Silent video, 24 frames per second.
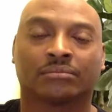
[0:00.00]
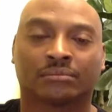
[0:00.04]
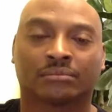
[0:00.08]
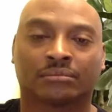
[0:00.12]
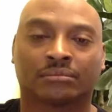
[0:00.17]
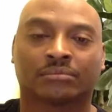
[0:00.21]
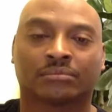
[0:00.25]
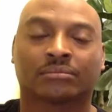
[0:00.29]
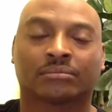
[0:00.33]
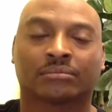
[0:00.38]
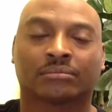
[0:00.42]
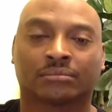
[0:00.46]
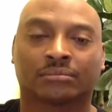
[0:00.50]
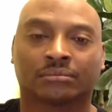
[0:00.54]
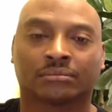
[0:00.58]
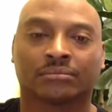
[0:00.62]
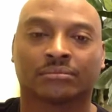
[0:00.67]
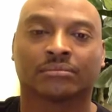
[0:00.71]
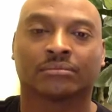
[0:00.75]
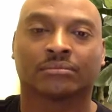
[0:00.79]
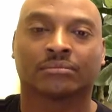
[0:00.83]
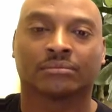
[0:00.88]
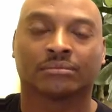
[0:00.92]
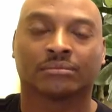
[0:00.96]

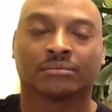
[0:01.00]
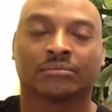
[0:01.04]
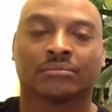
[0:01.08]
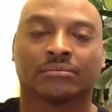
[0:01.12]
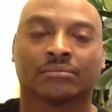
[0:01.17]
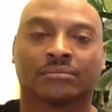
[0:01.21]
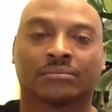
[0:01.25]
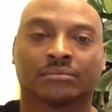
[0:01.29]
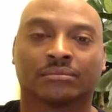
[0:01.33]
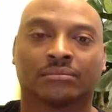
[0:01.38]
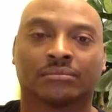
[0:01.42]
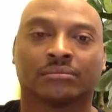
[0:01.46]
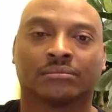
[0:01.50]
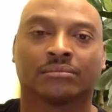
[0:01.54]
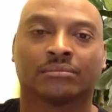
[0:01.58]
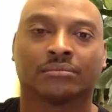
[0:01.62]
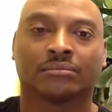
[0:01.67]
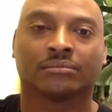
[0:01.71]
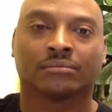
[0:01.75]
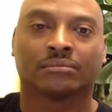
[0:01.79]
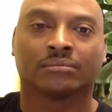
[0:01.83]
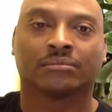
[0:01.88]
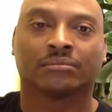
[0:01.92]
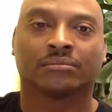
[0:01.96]

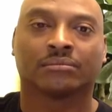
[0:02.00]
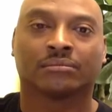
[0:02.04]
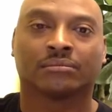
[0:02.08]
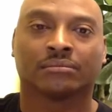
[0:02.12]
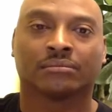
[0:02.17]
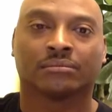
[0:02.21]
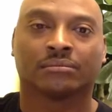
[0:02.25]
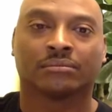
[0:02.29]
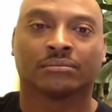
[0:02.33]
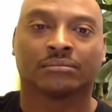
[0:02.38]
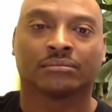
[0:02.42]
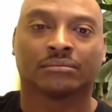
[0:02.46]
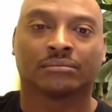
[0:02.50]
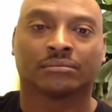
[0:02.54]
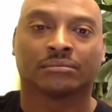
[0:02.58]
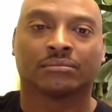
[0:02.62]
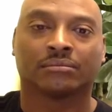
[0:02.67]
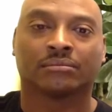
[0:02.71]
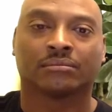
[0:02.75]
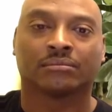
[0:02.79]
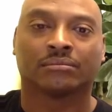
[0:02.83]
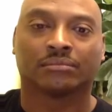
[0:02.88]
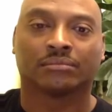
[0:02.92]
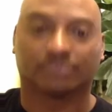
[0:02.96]

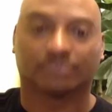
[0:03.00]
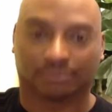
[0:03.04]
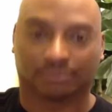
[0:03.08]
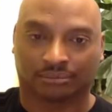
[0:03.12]
(not speaking)